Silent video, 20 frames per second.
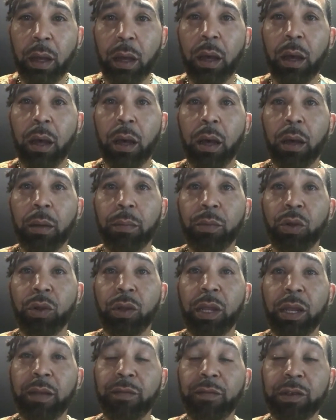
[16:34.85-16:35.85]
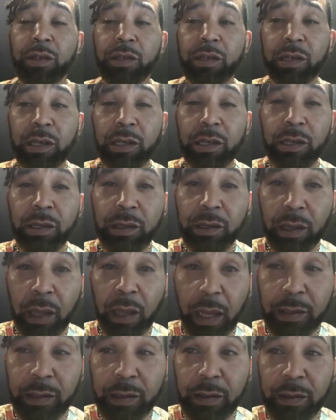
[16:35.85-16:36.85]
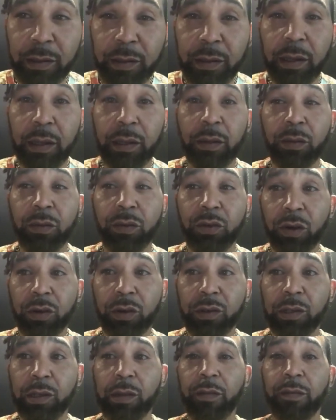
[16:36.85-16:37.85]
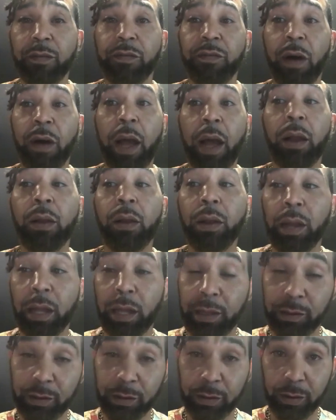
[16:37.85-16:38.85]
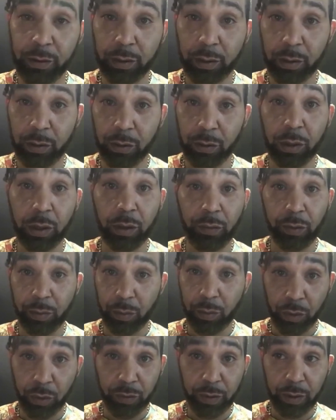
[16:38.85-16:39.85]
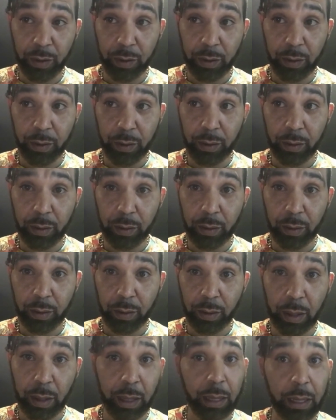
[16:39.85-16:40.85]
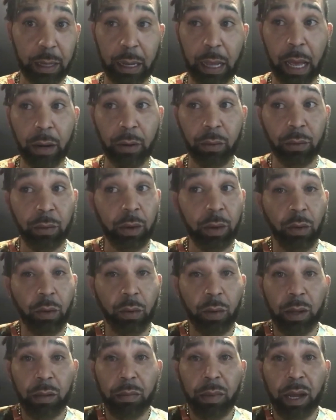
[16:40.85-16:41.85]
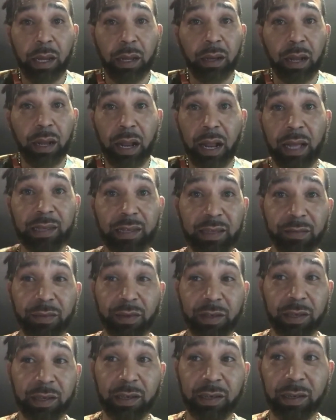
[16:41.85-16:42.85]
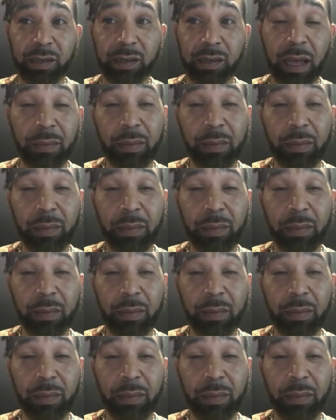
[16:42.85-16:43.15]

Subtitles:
You need a physician's license in New Jersey to fire a laser in order to remove it. And I don't know anybody that has a physician.